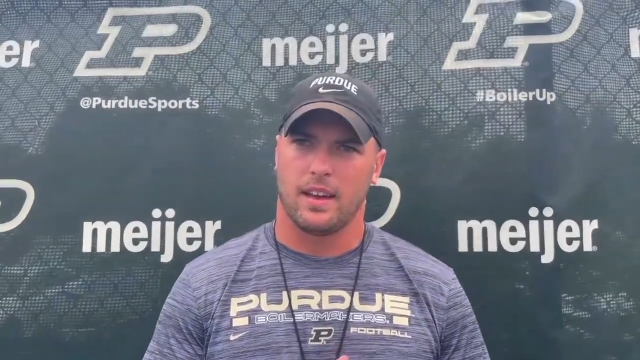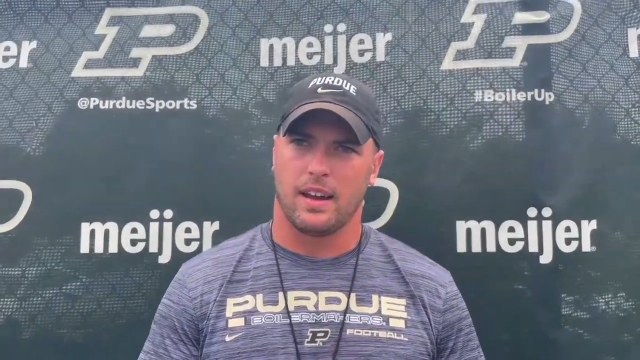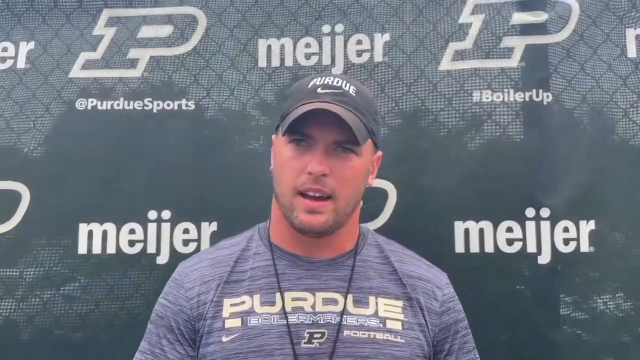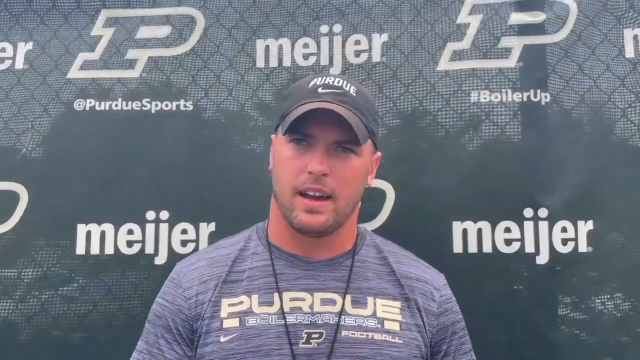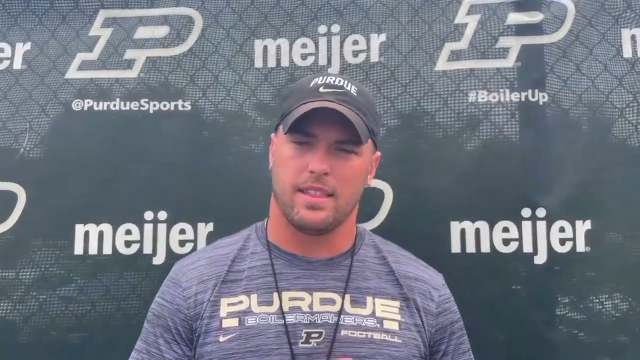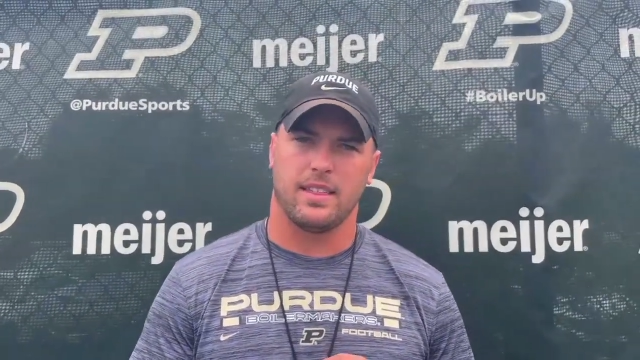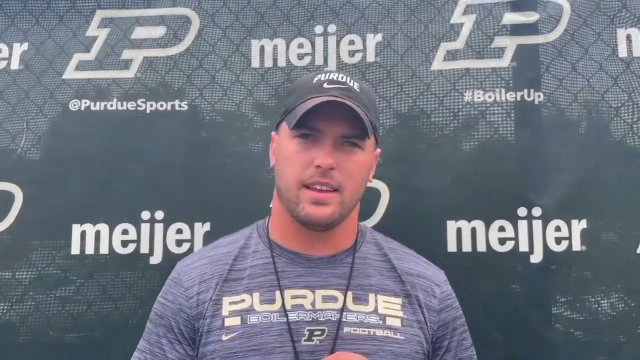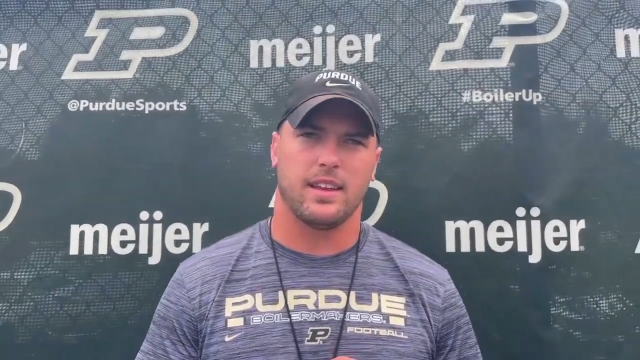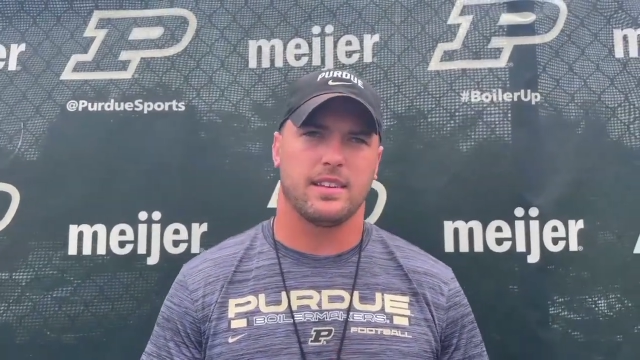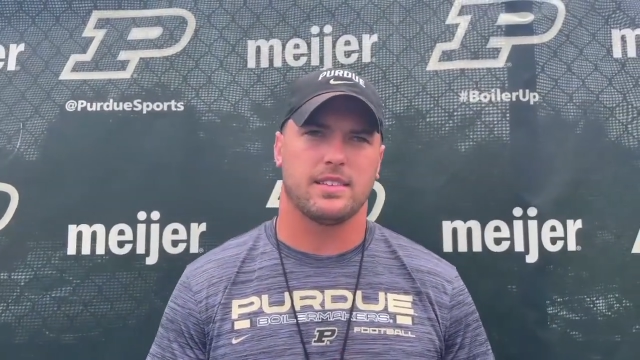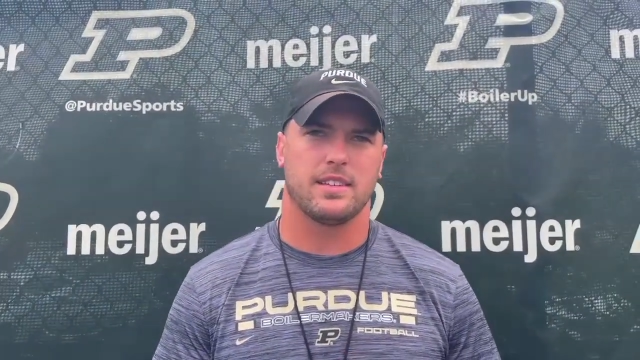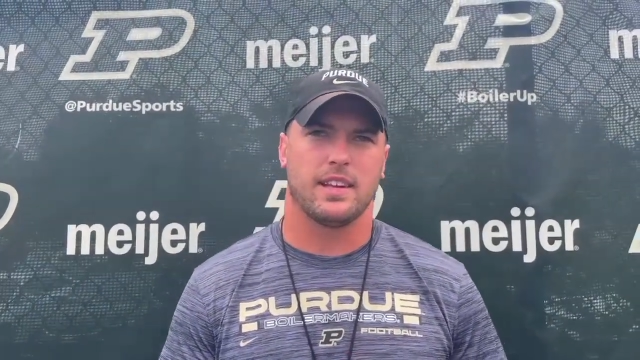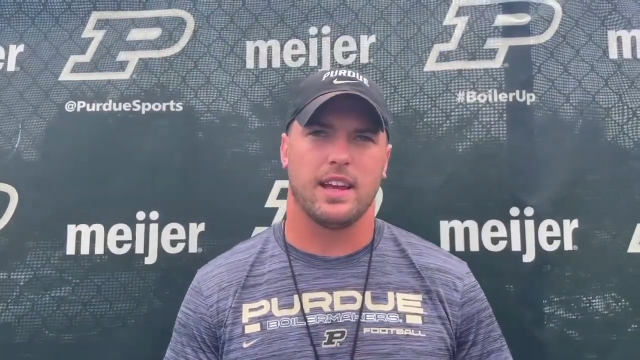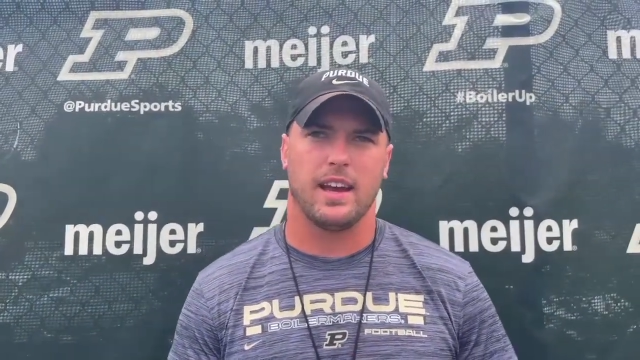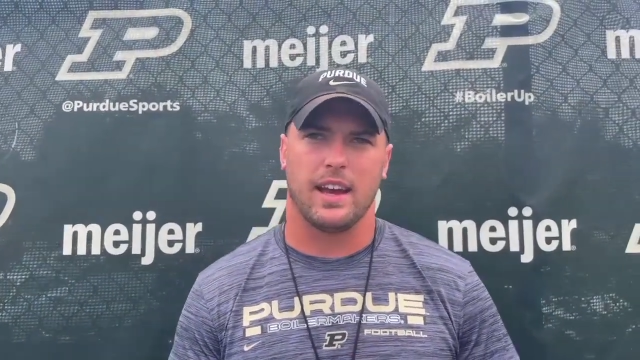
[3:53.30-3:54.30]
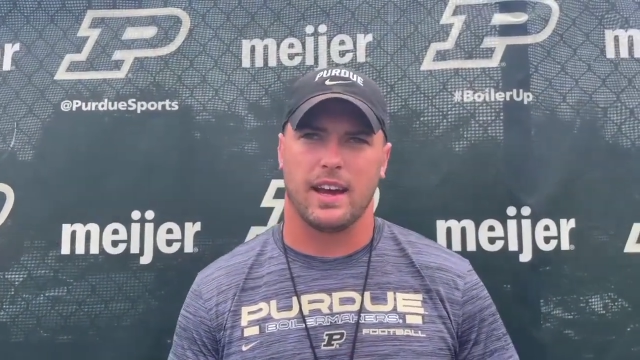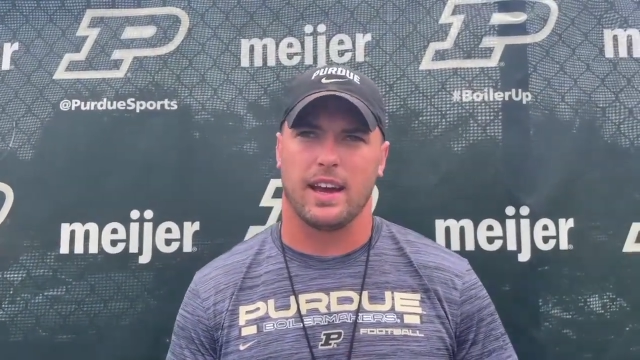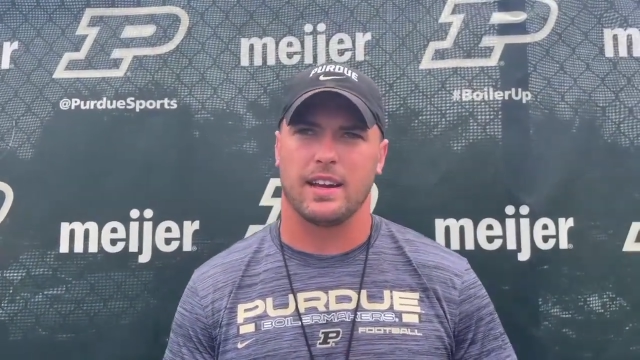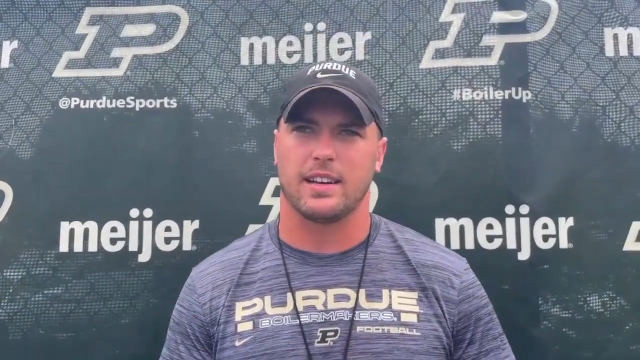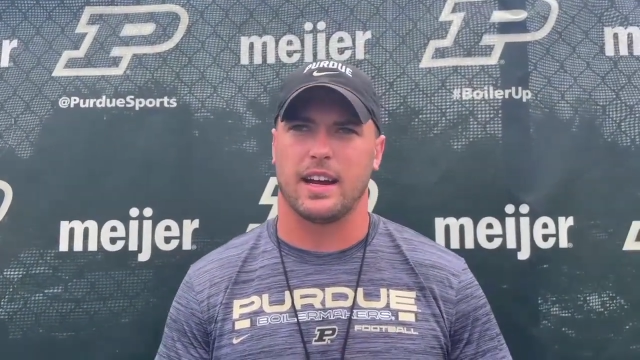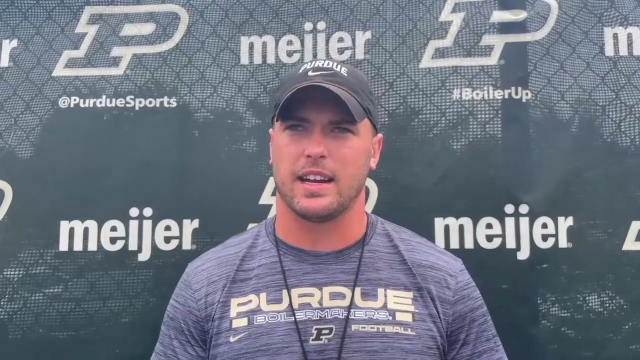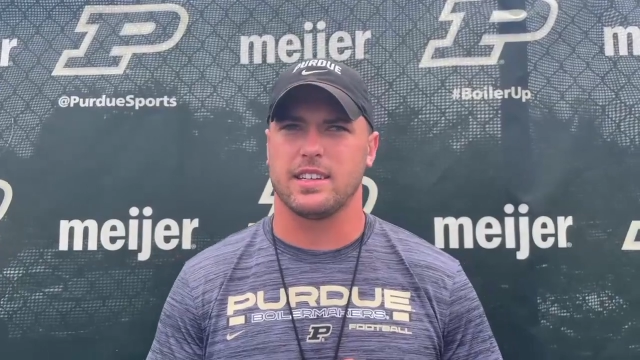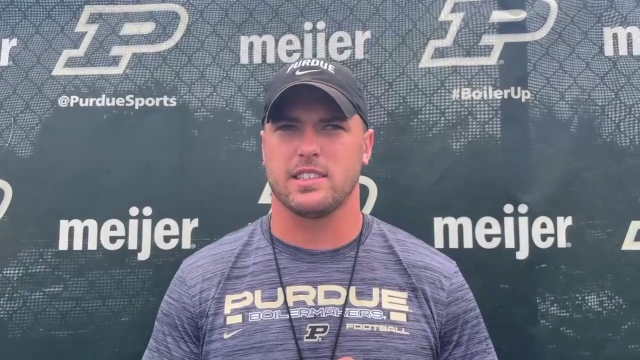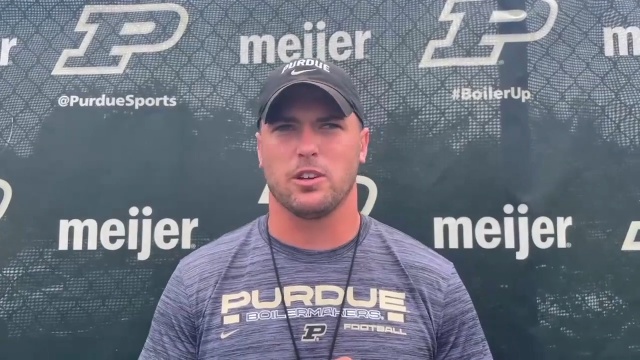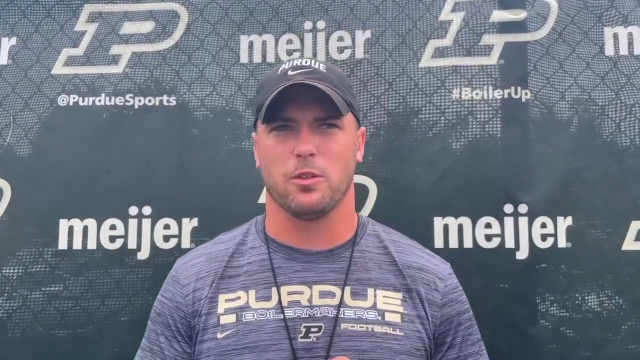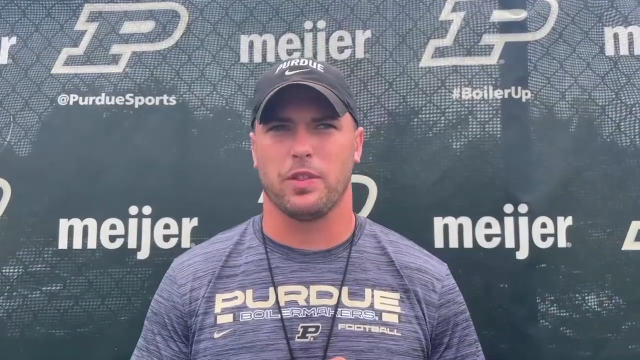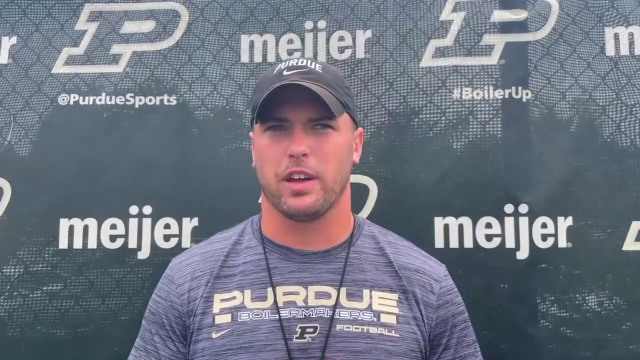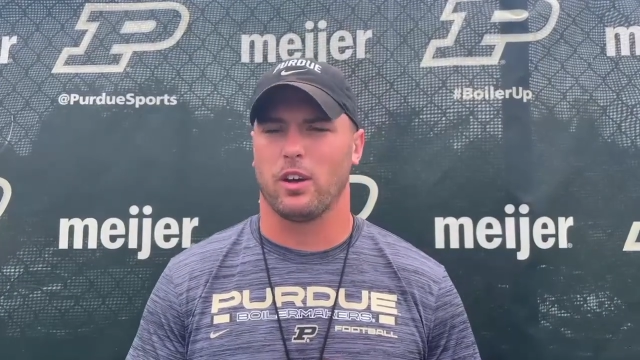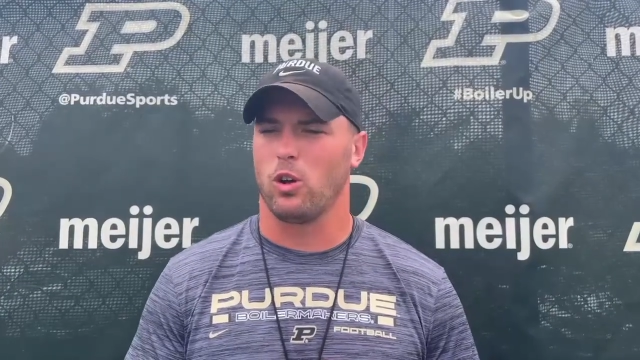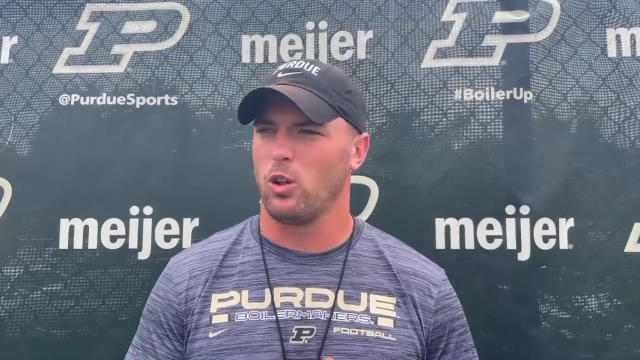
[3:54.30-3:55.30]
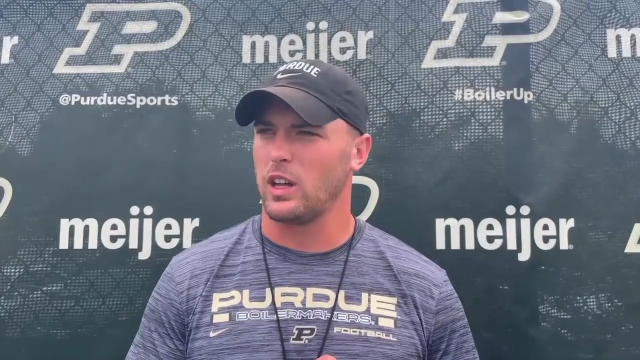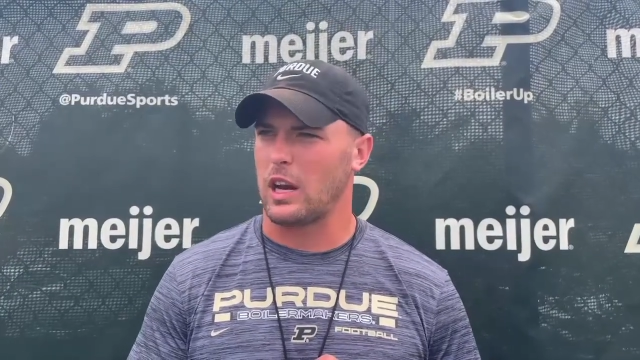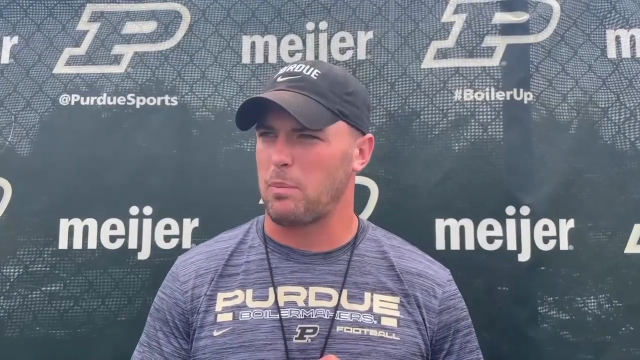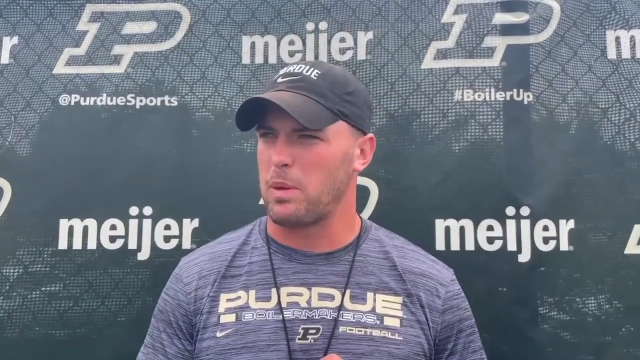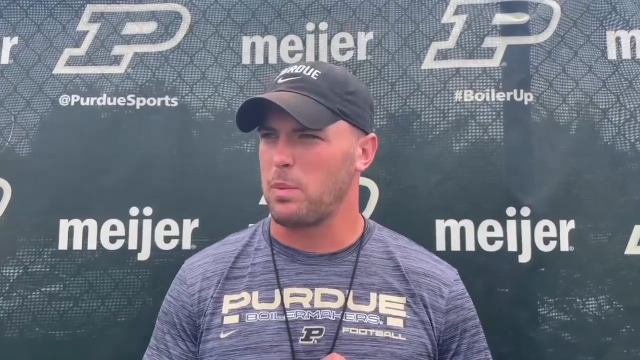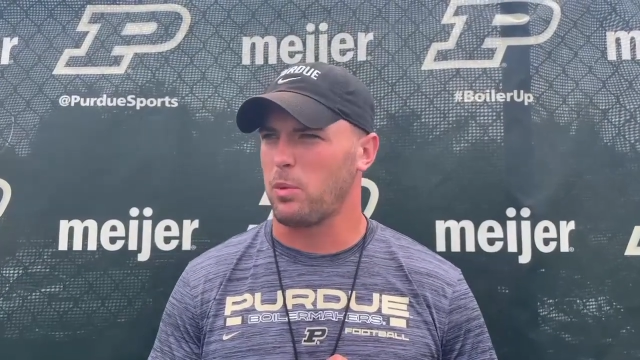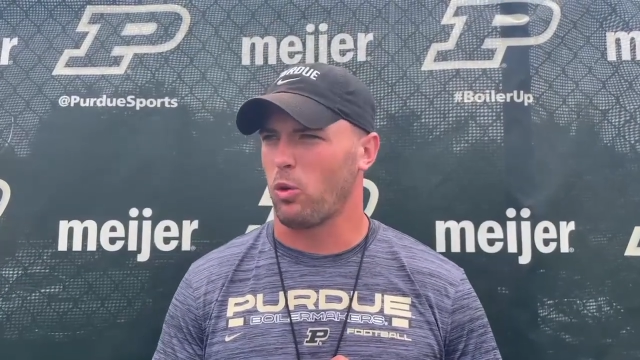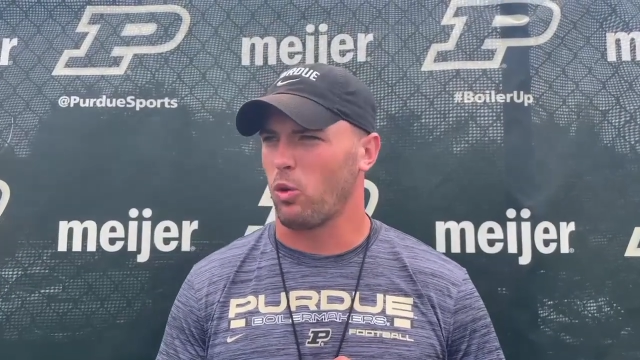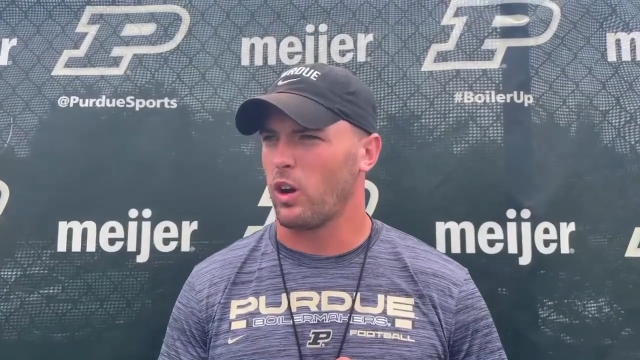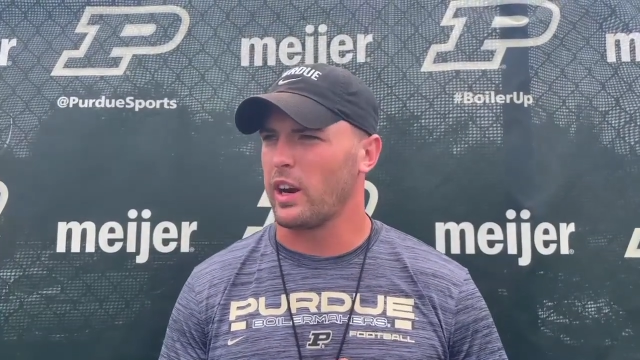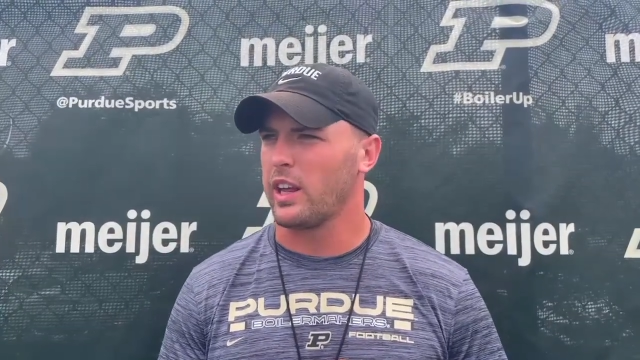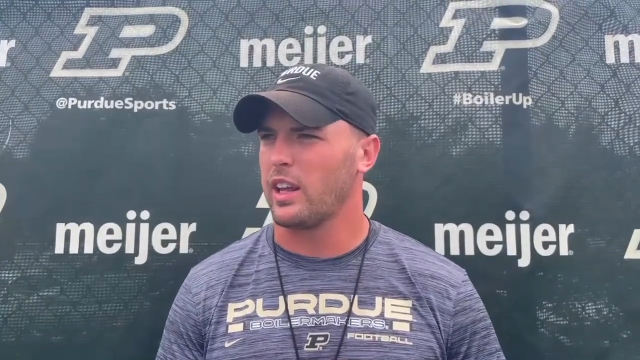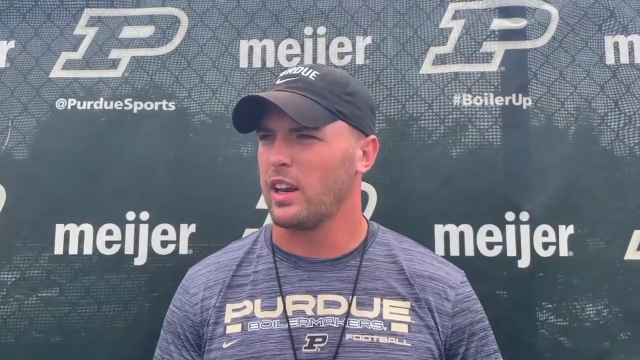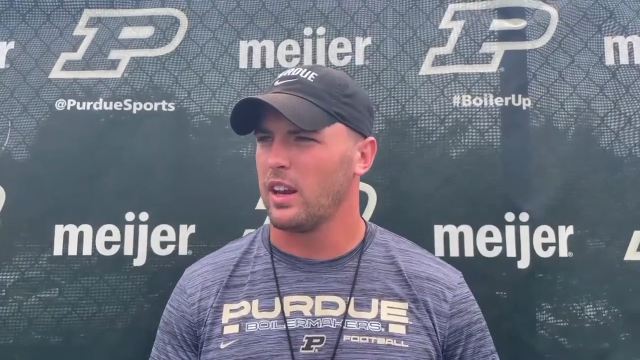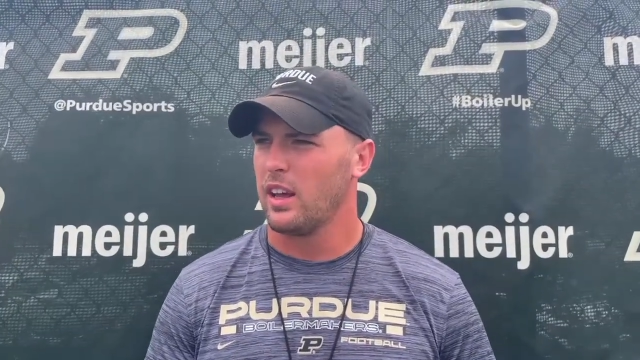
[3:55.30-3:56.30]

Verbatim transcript: I think it's yeah. I, I just don't think a whole lot of people run it,